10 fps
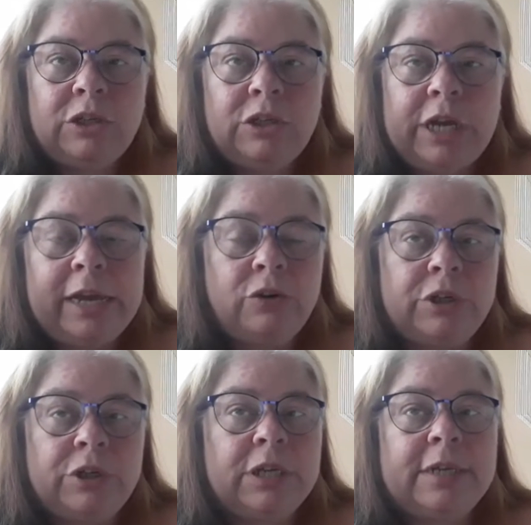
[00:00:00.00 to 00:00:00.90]
change or
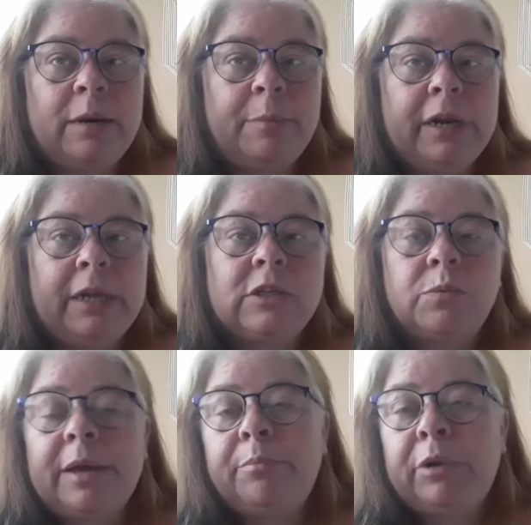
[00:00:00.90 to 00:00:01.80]
adjust antibiotics, as
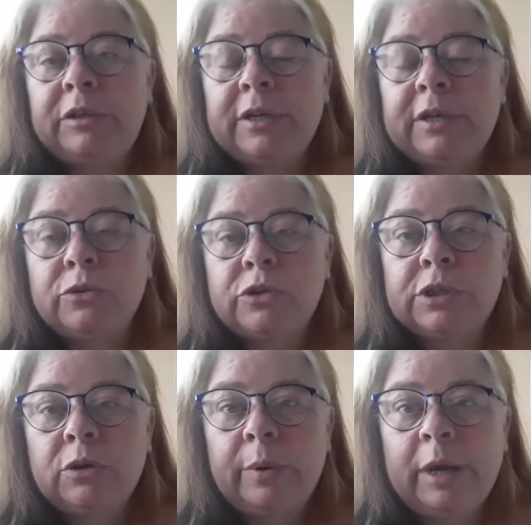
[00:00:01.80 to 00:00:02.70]
white blood cells are
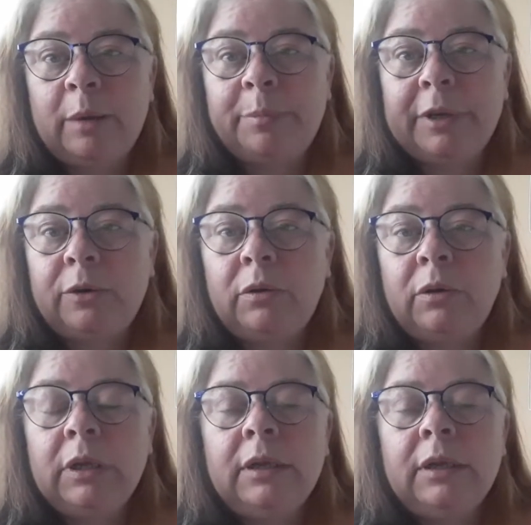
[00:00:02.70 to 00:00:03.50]
still going up a little.